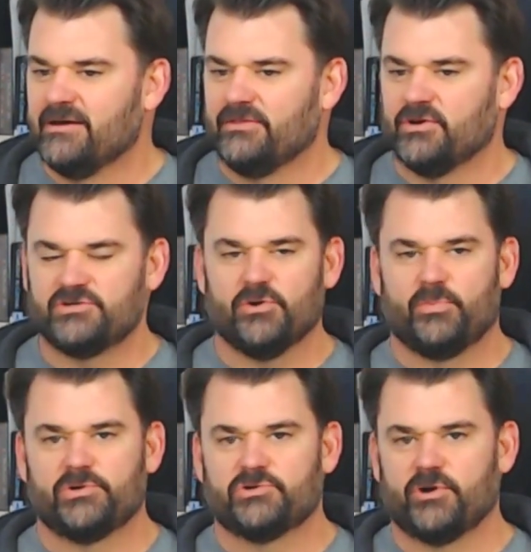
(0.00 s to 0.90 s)
there's no
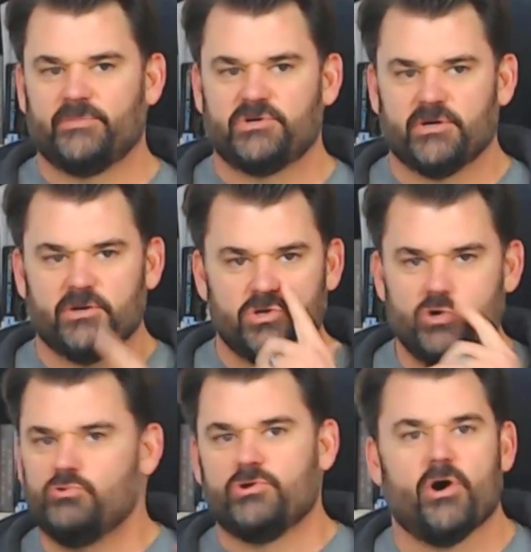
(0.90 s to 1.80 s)
prescription.
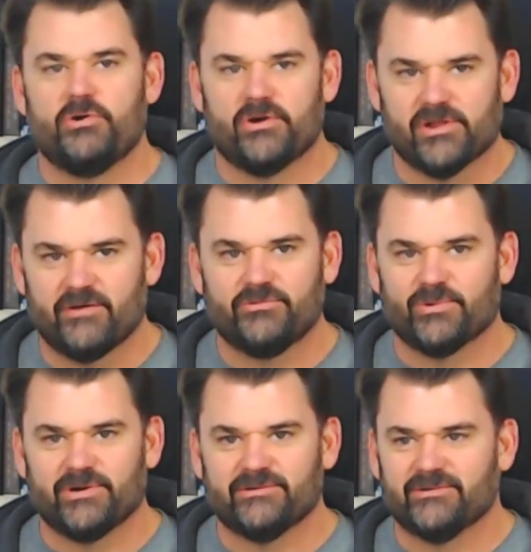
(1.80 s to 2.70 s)
You know your loved
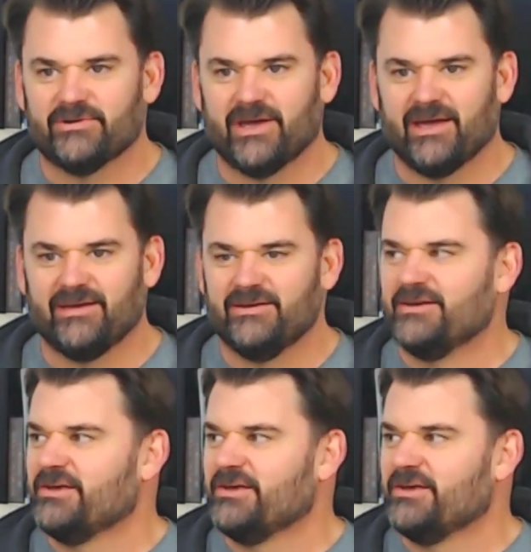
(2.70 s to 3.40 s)
one, okay?